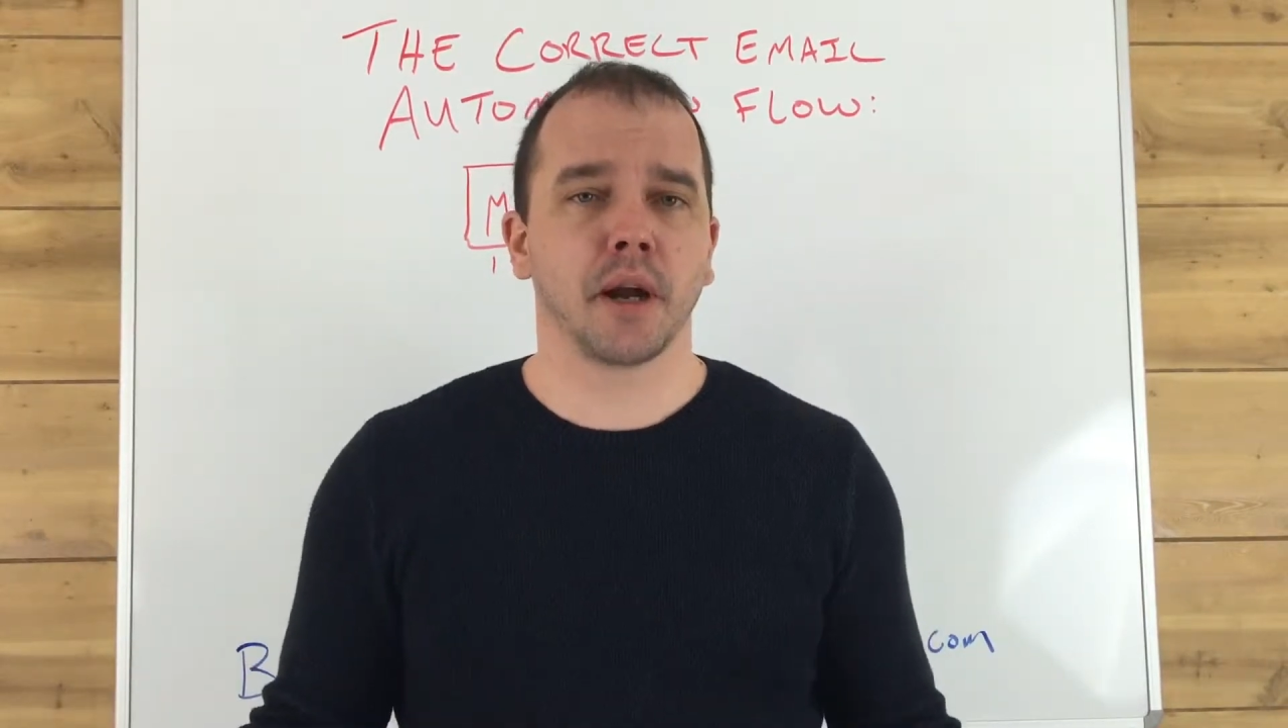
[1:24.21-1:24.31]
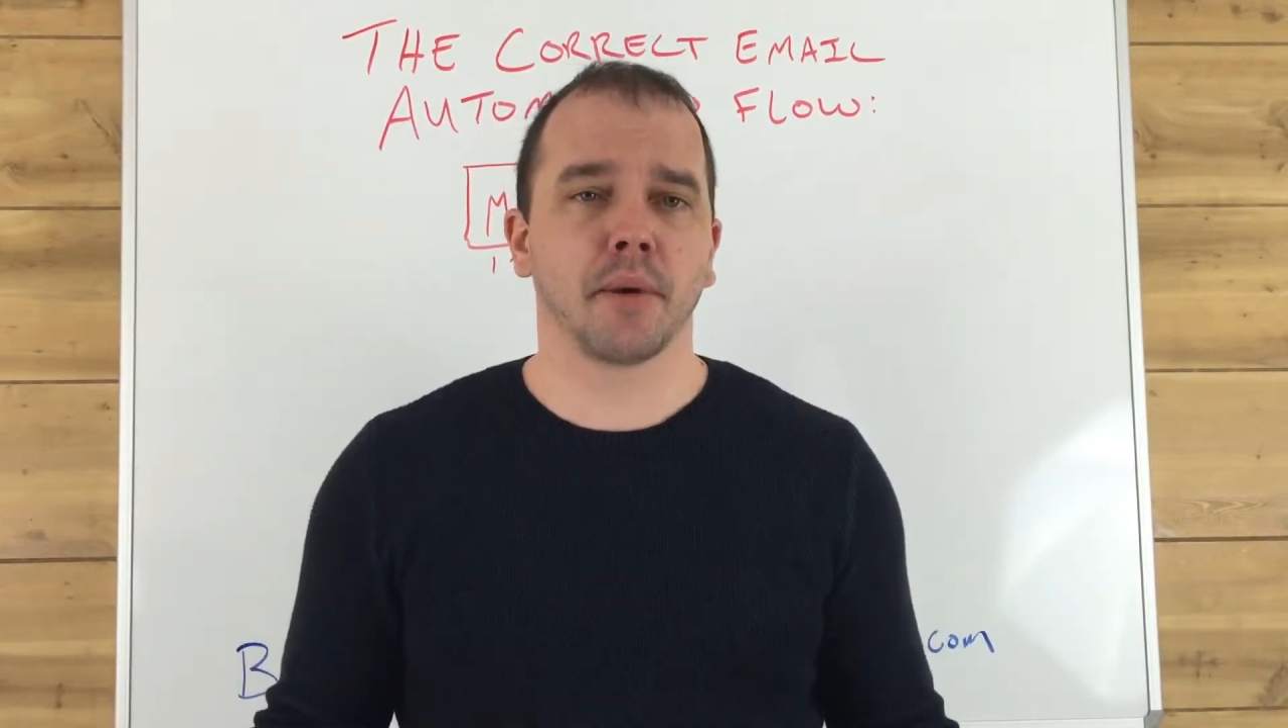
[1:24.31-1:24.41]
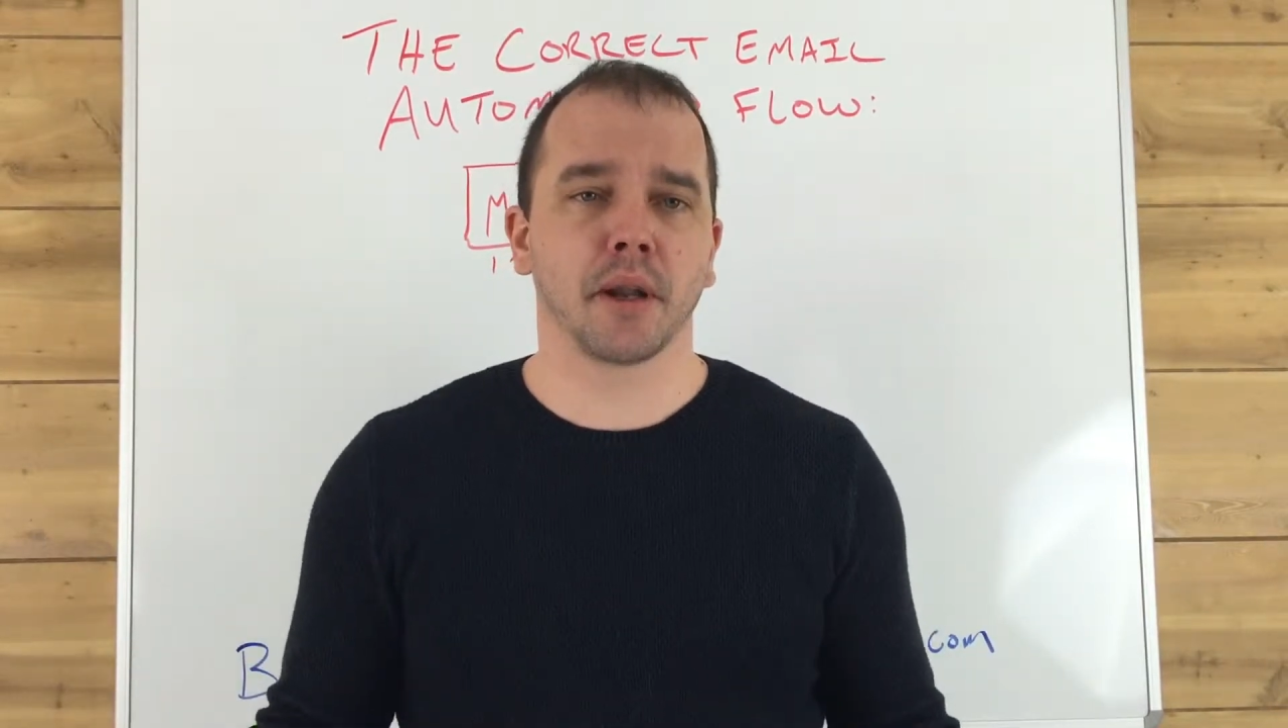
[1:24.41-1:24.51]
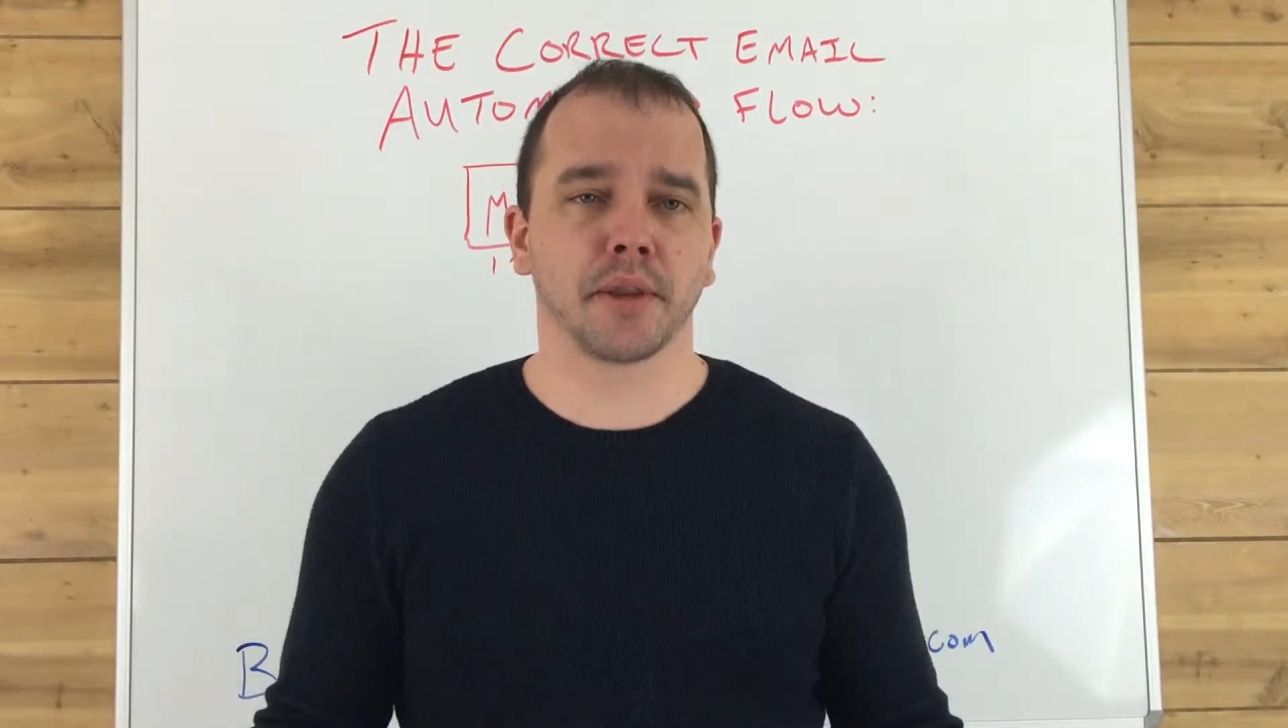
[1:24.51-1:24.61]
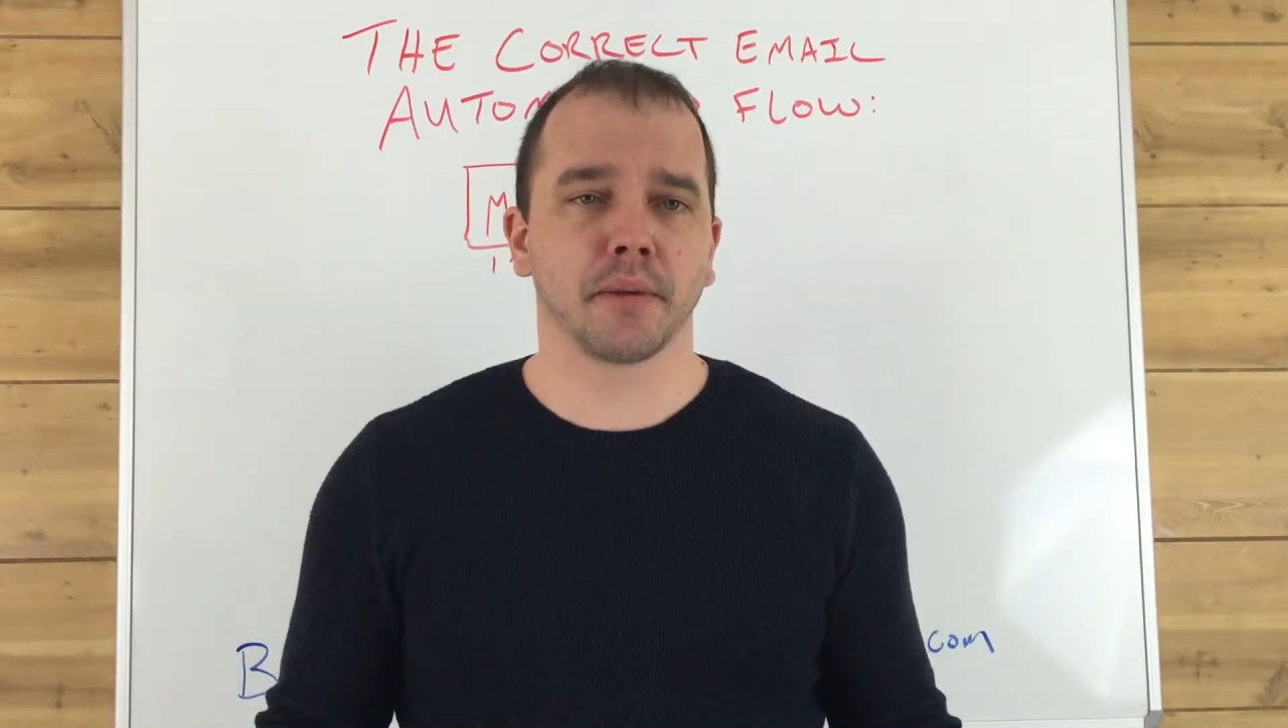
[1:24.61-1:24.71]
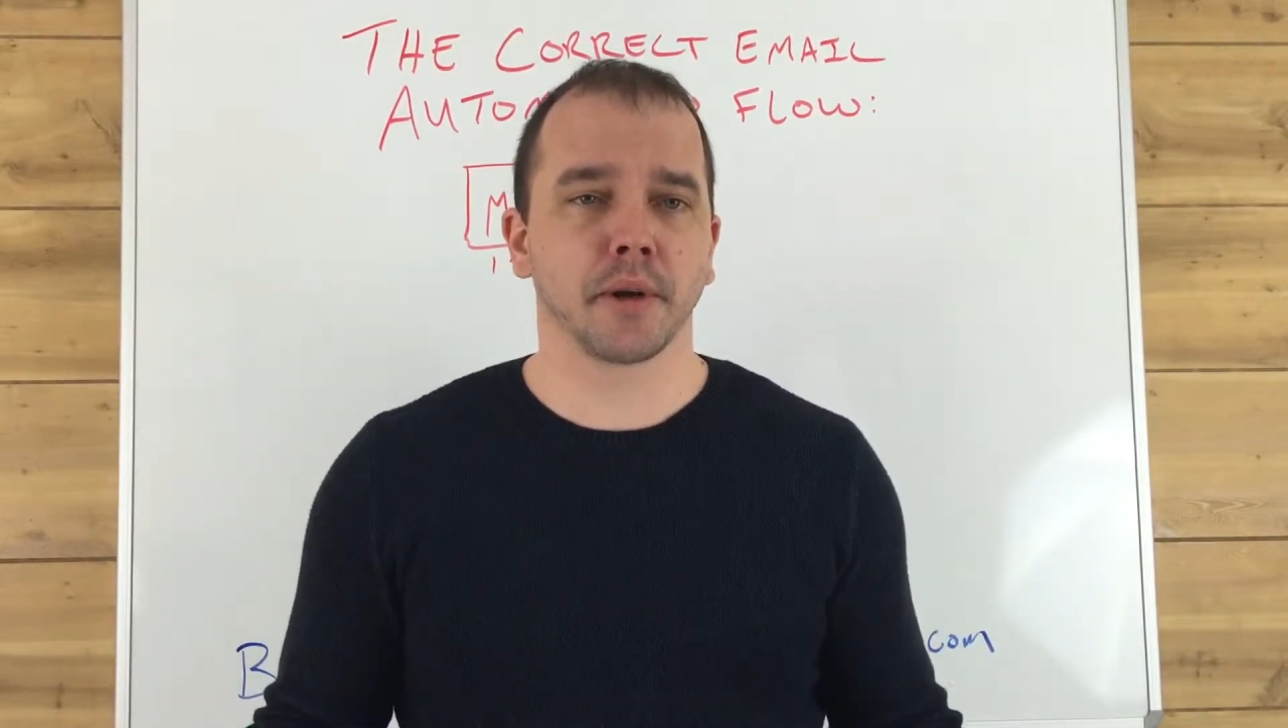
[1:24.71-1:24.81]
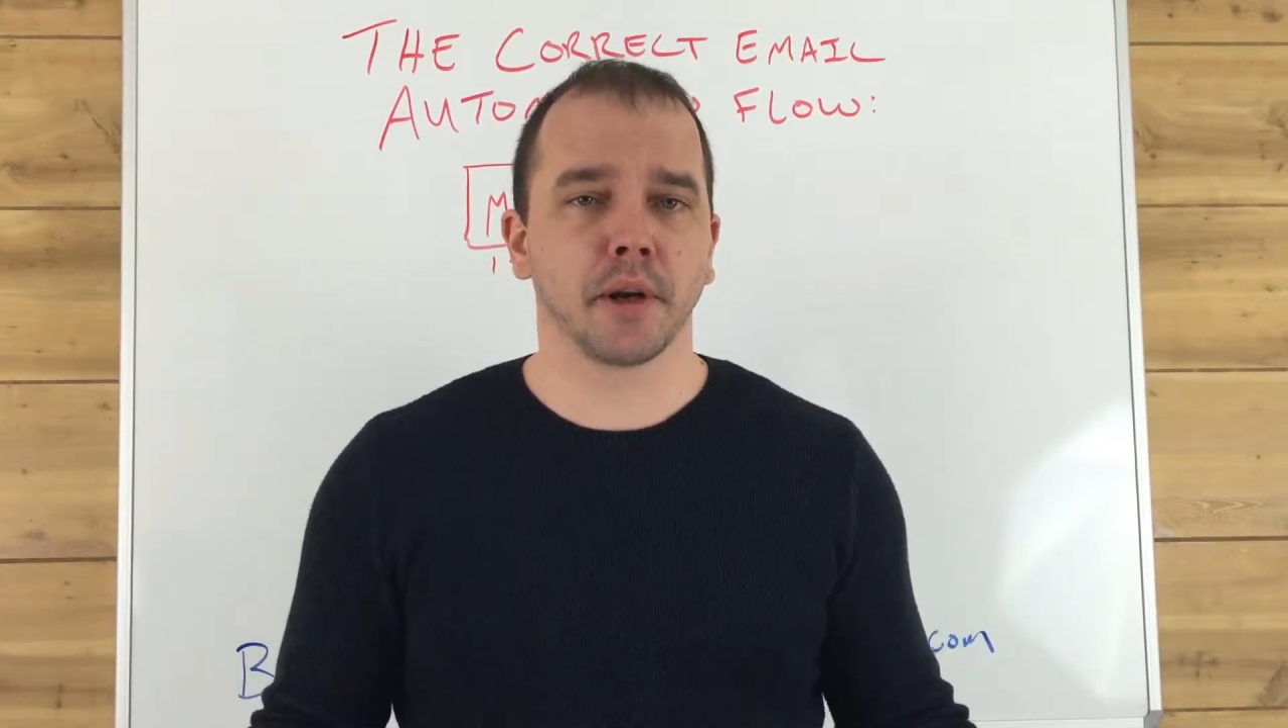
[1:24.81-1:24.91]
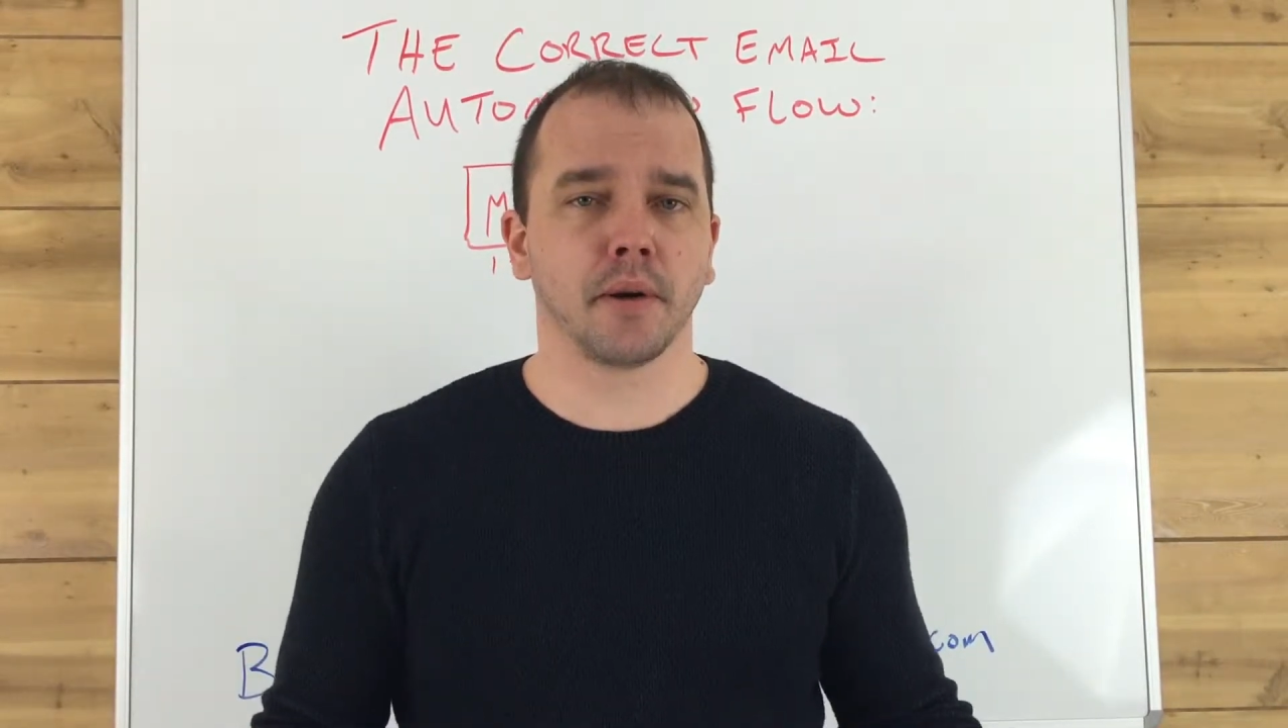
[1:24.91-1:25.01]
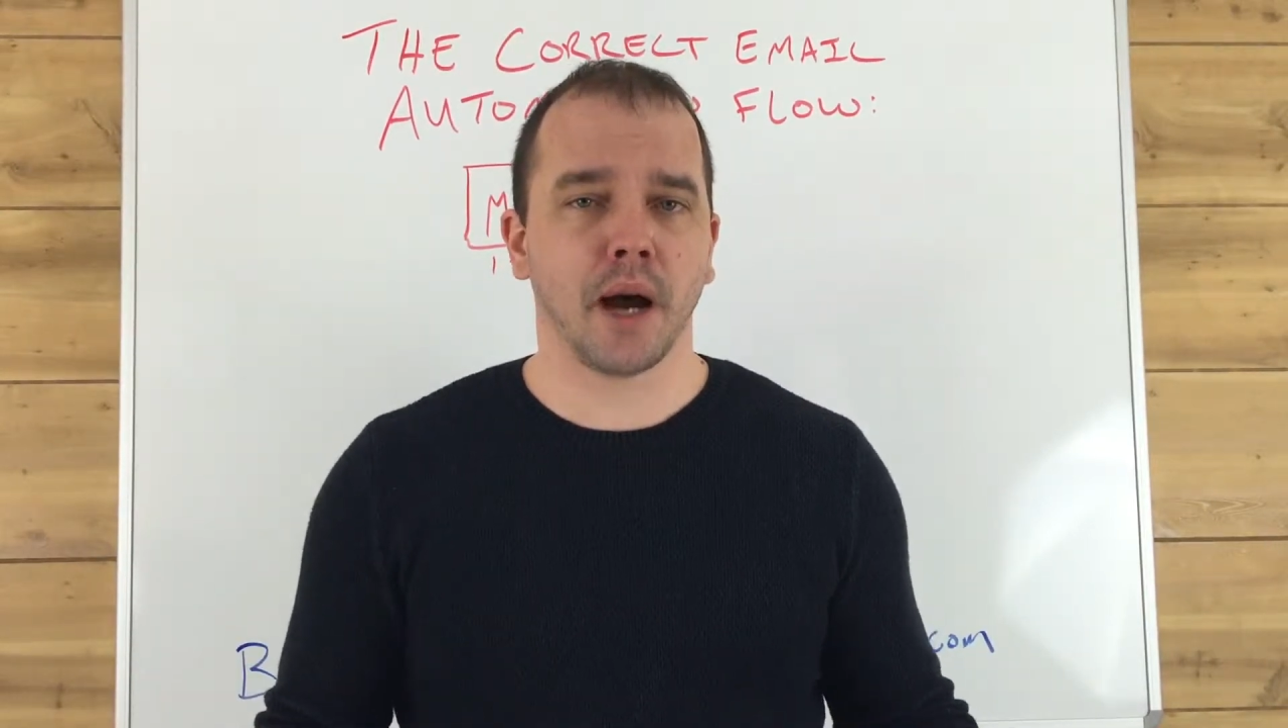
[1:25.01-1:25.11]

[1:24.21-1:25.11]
I want them to know